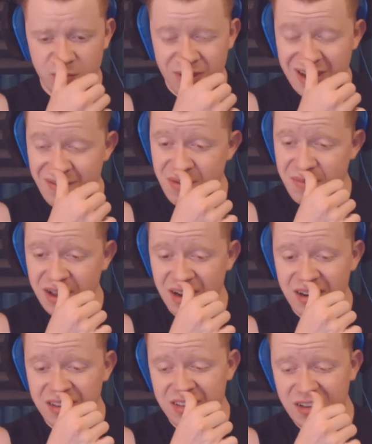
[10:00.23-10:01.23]
Maybe
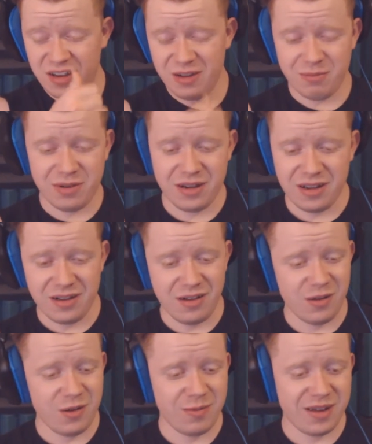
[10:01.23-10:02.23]
made it in time, but
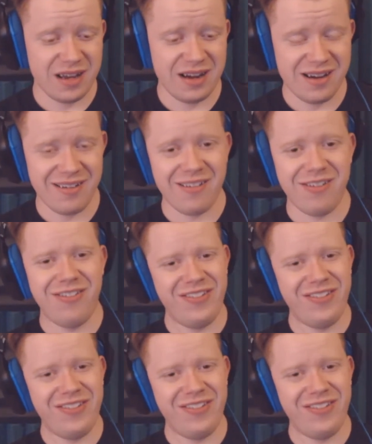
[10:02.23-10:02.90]
oh man, I don't